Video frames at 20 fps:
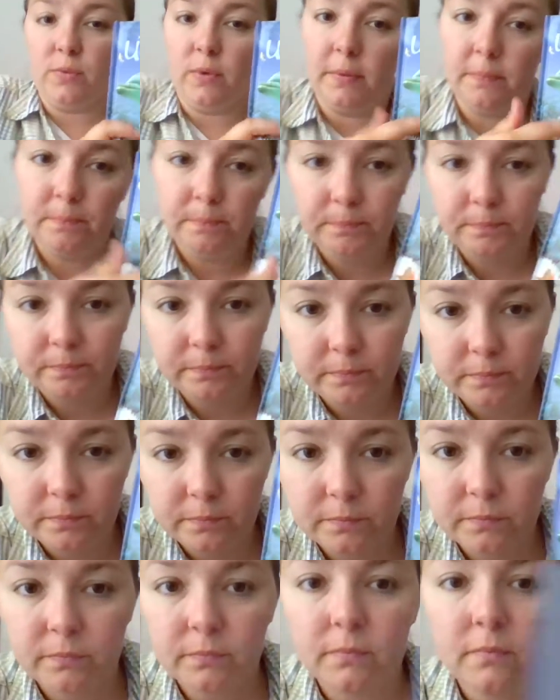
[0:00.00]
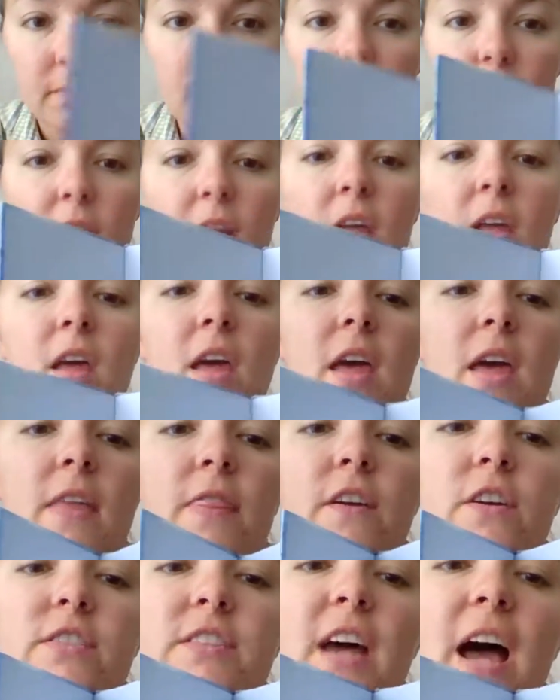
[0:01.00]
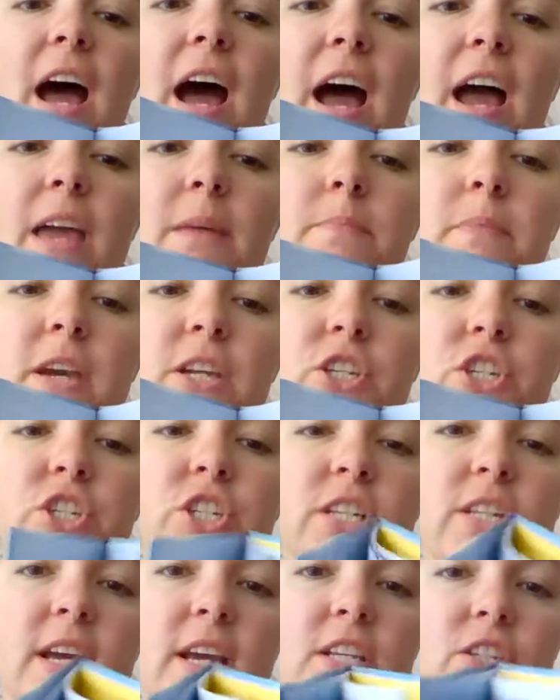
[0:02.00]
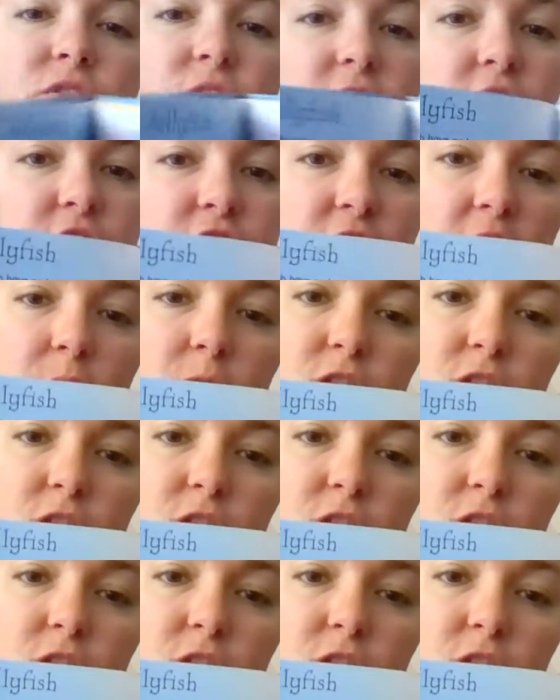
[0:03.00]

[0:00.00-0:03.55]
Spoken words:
one. There's a high picture to text ratio,